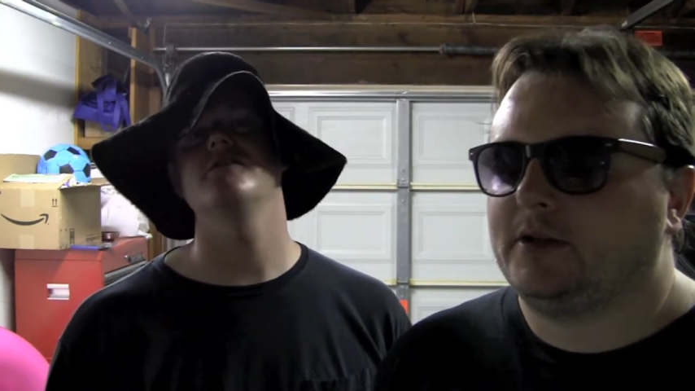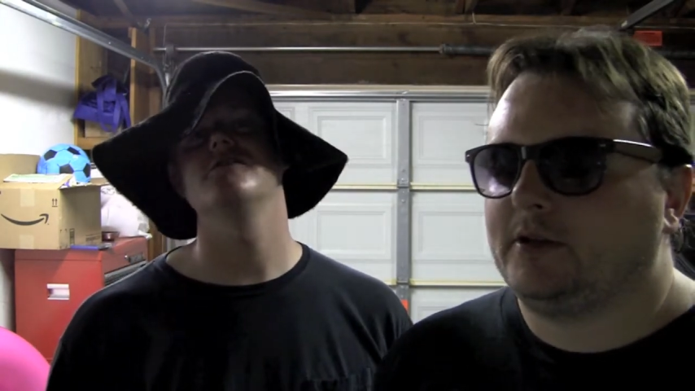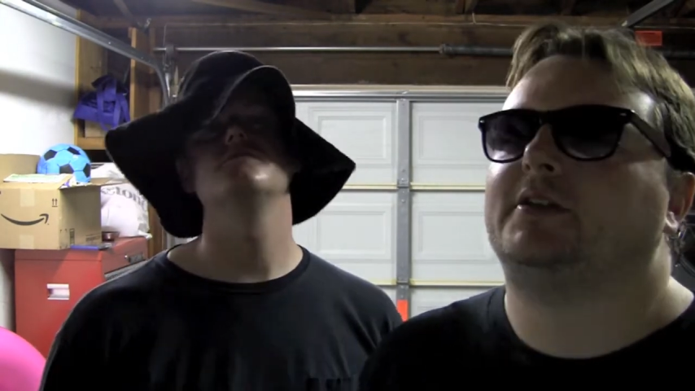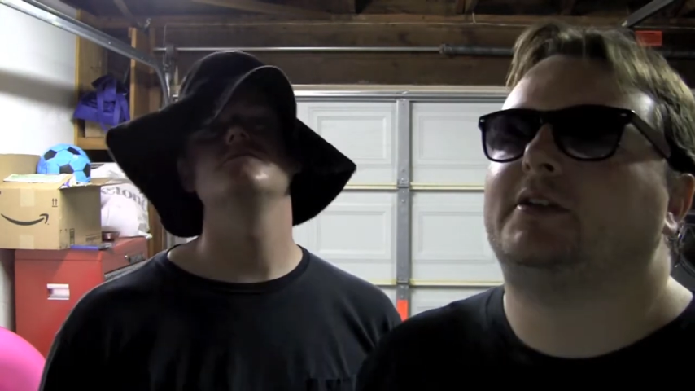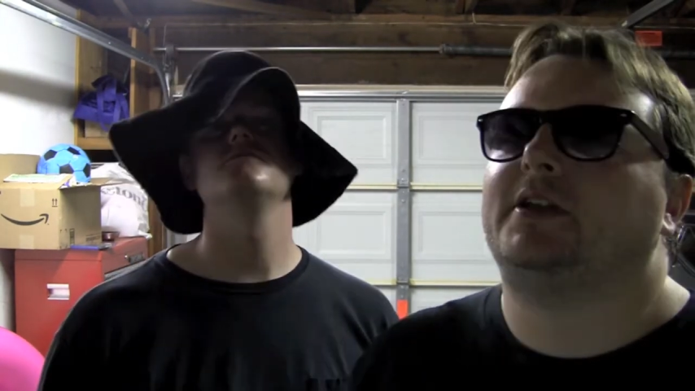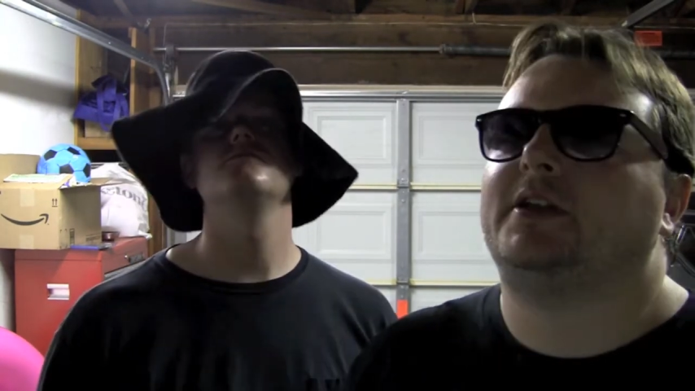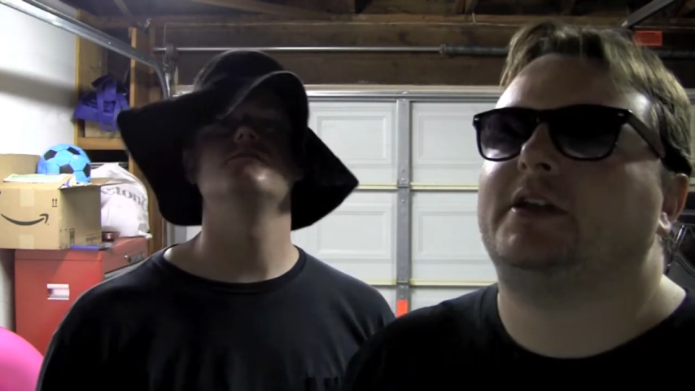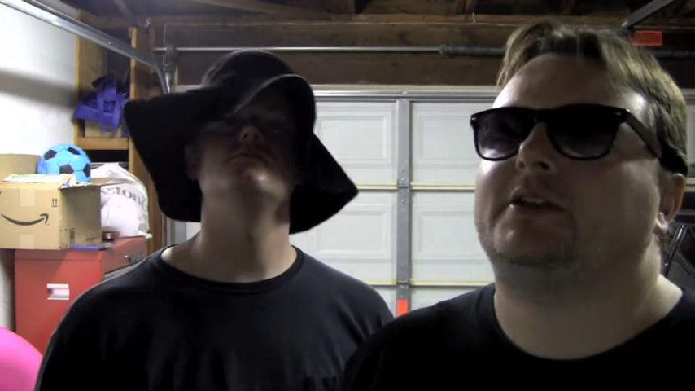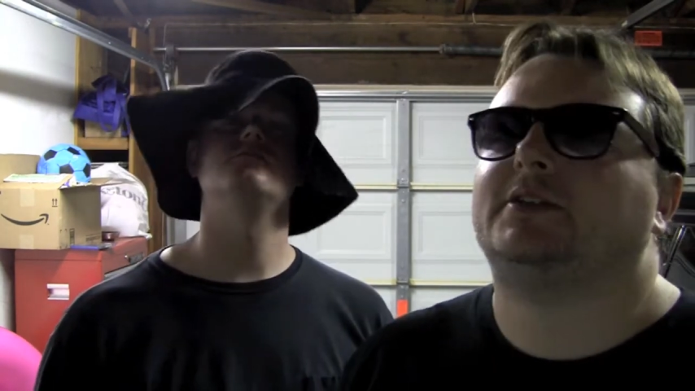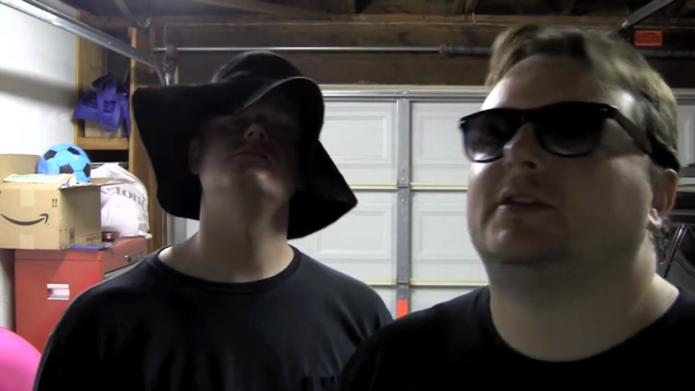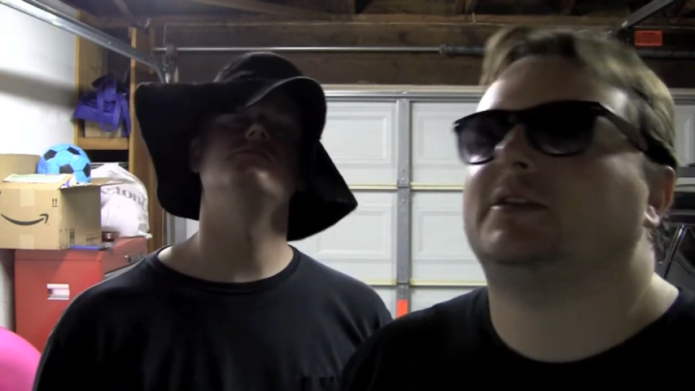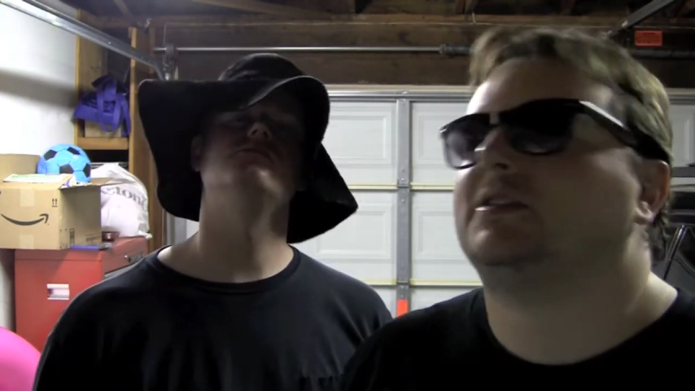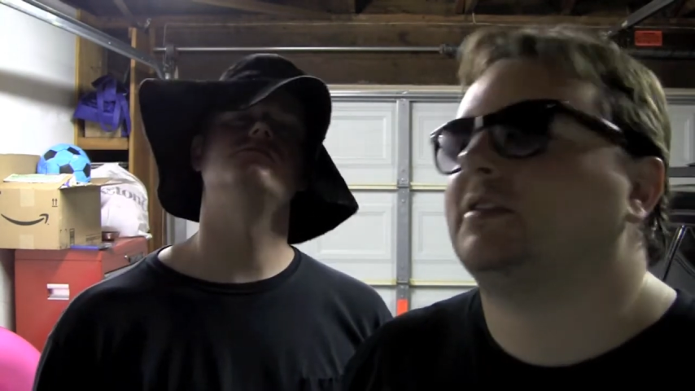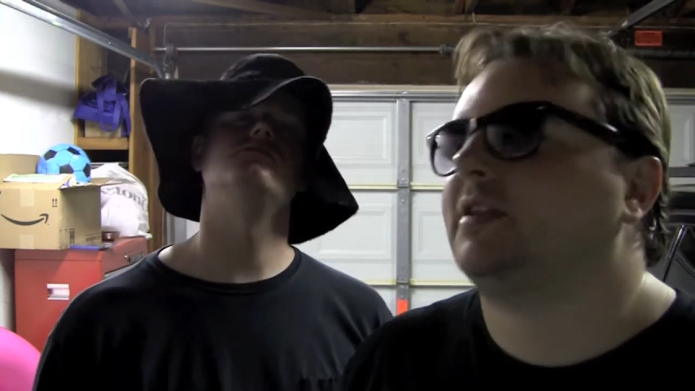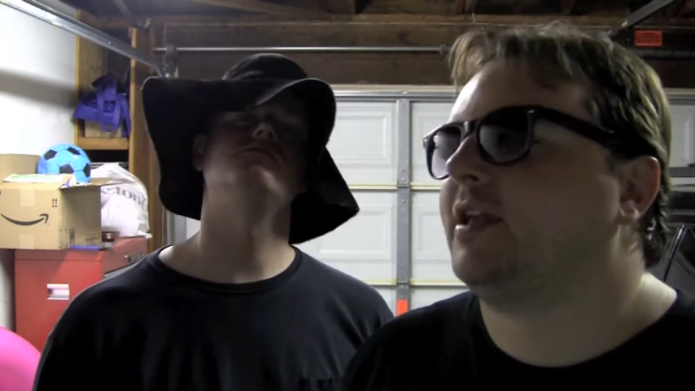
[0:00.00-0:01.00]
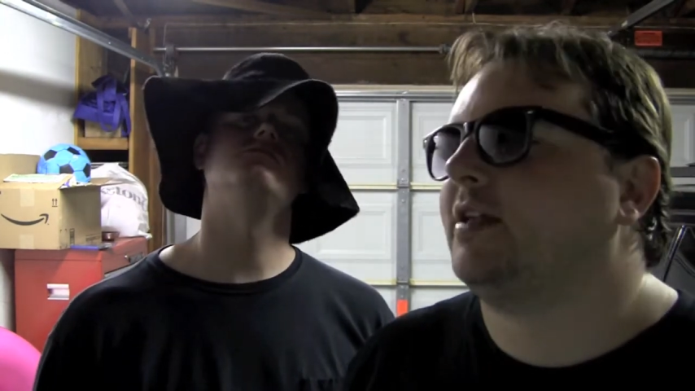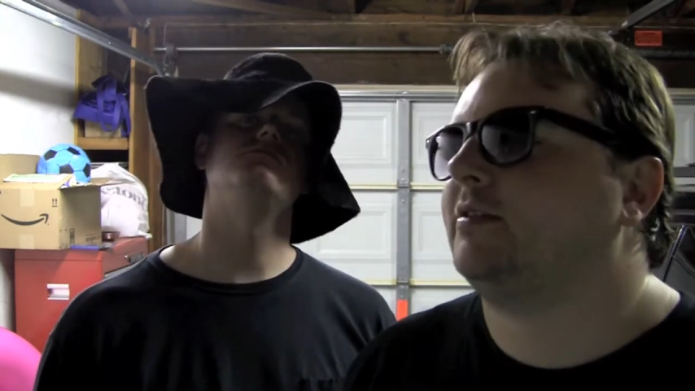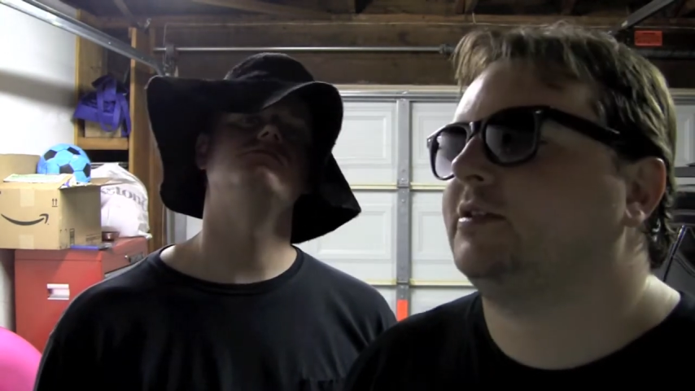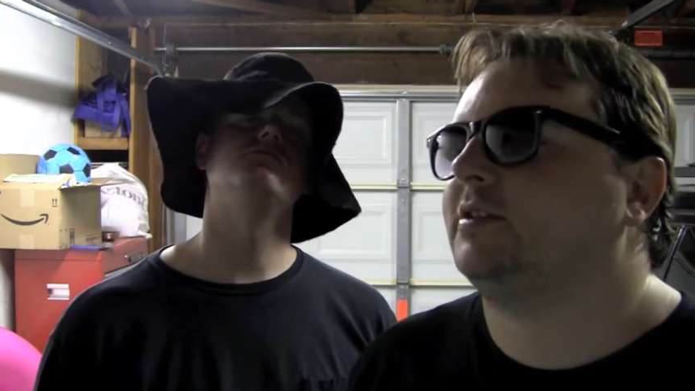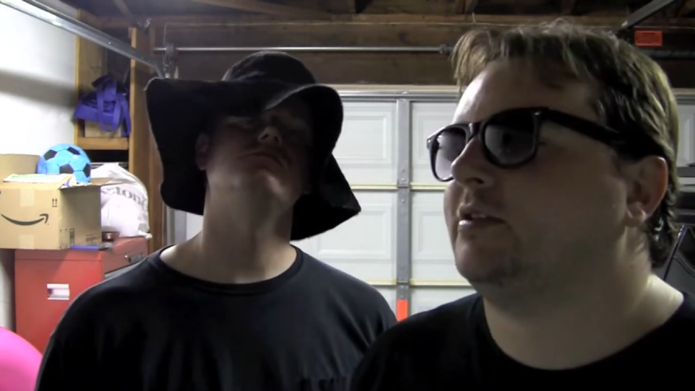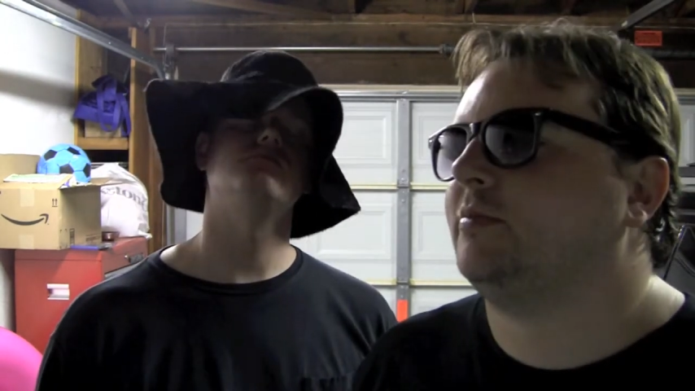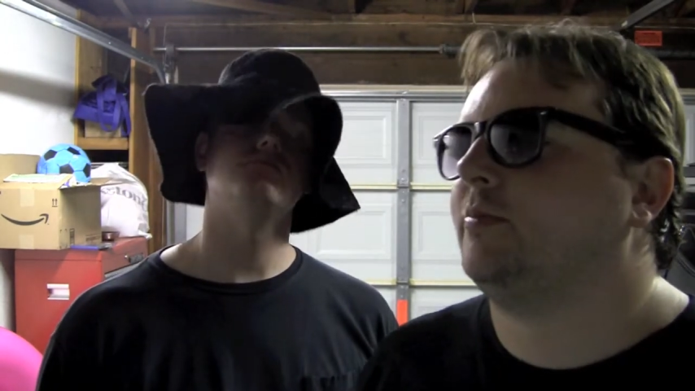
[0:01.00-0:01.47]
then he's a
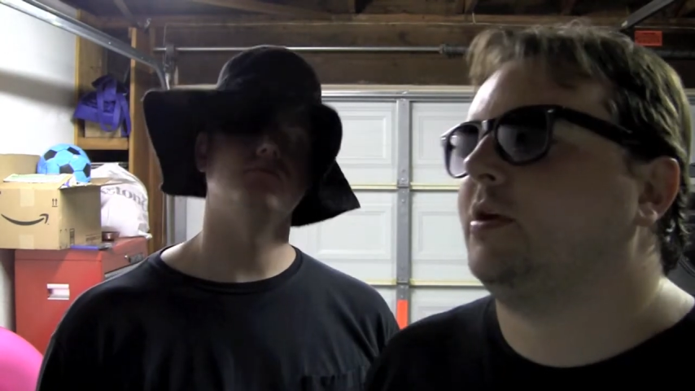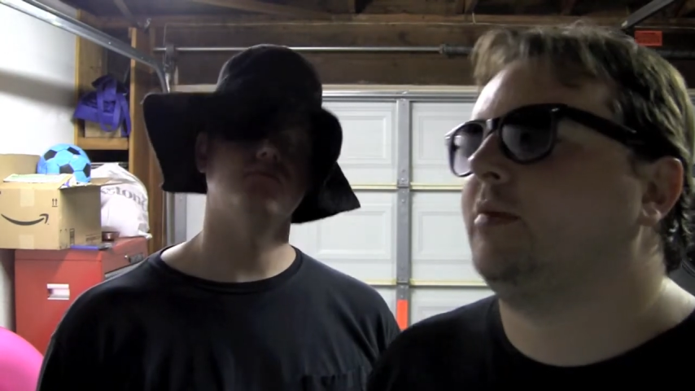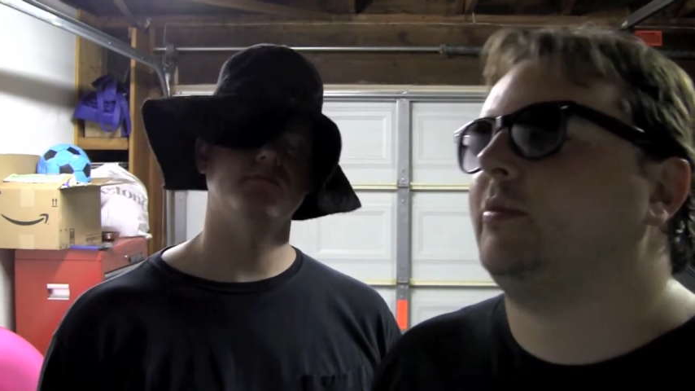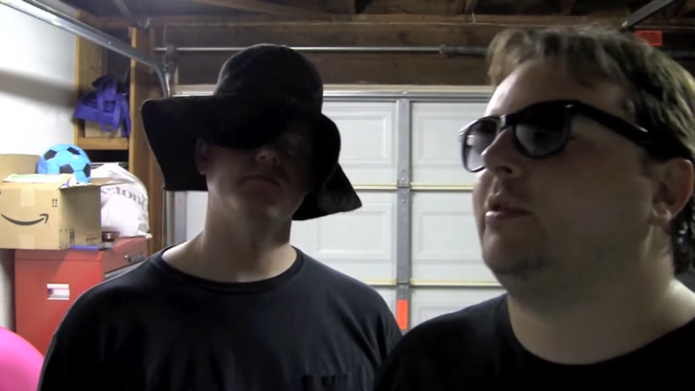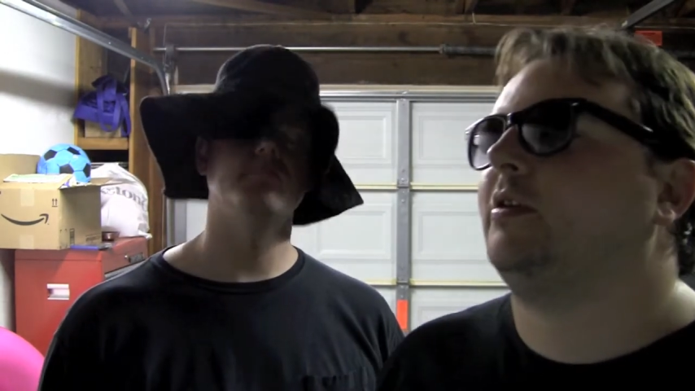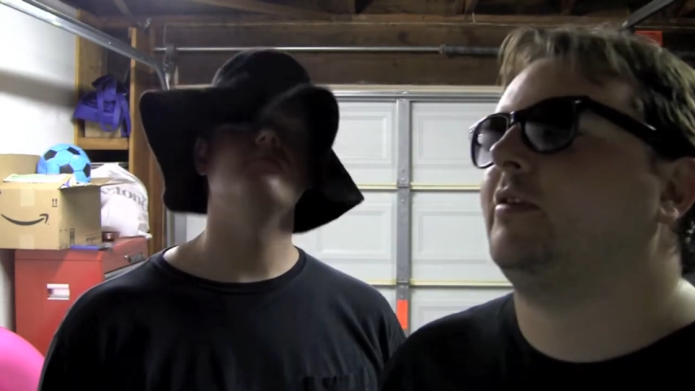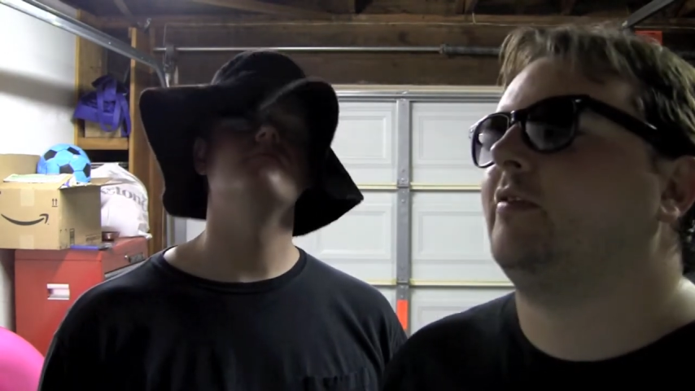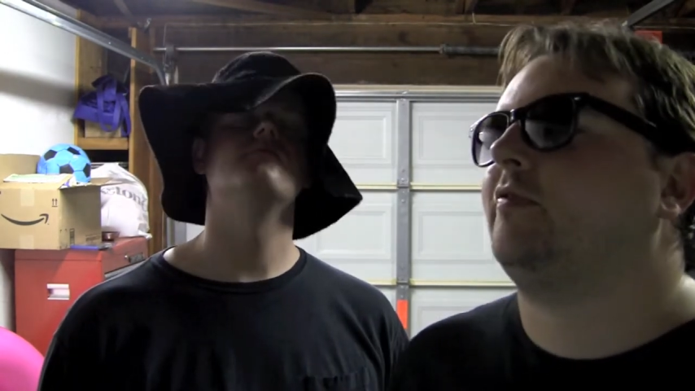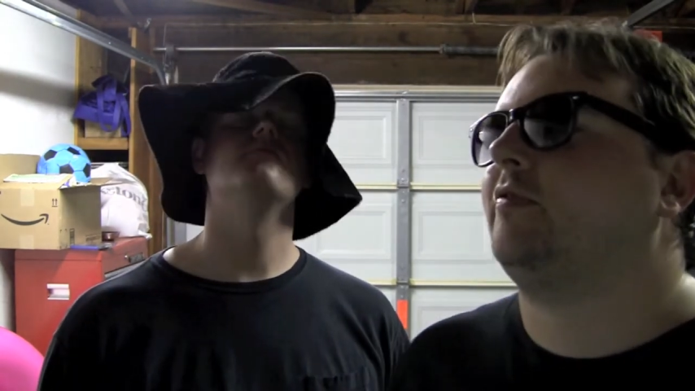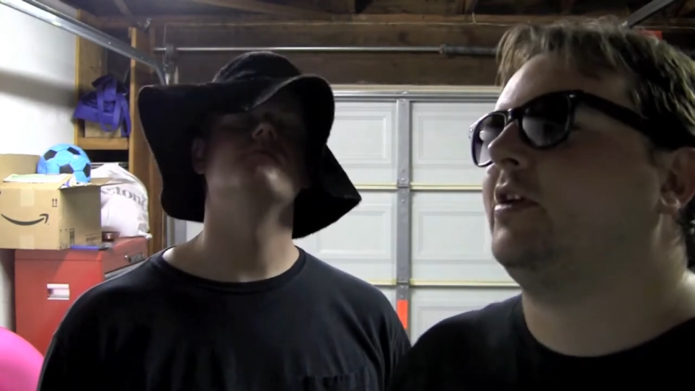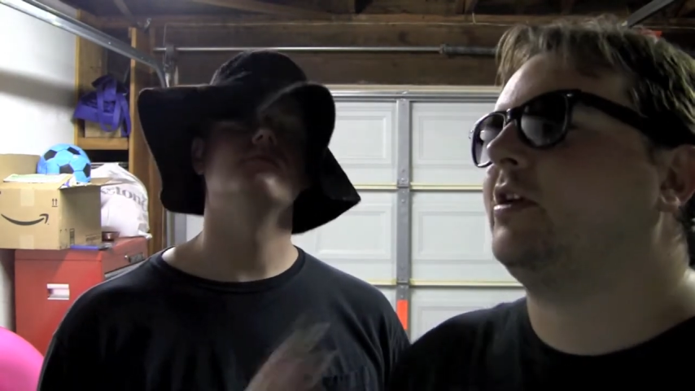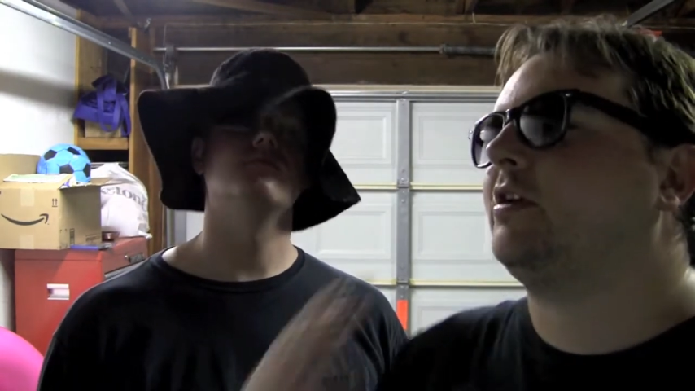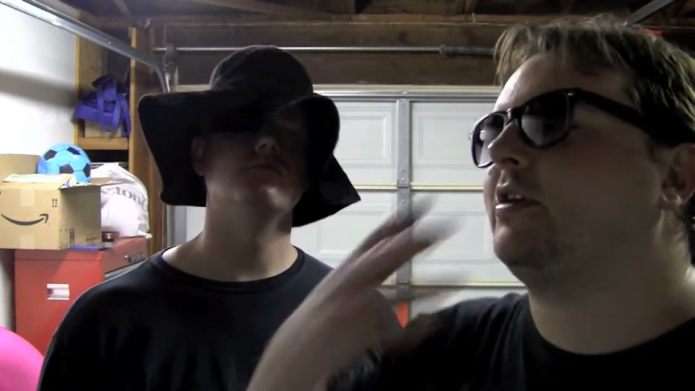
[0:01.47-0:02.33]
skeleton, mummy looking fucker.